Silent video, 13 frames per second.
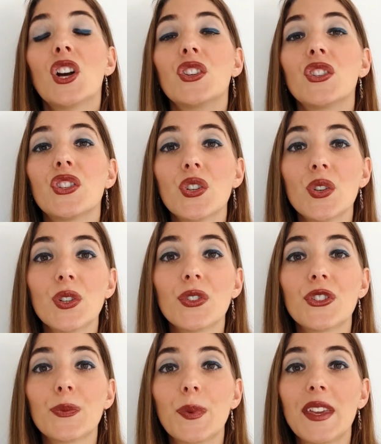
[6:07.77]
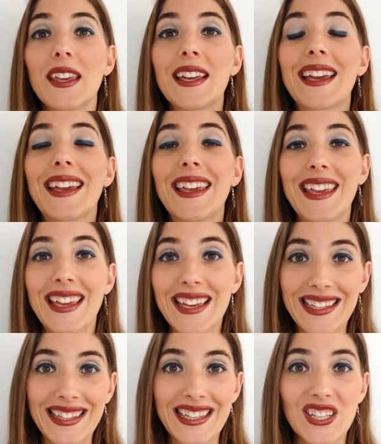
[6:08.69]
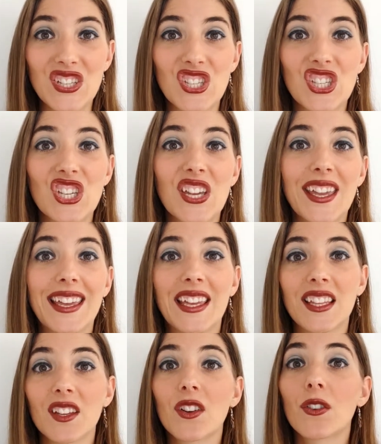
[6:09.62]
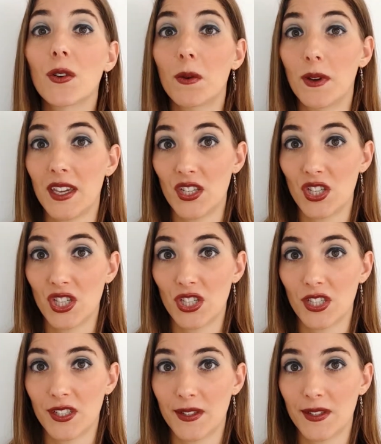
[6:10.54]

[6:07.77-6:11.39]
do you speak English in Croatian?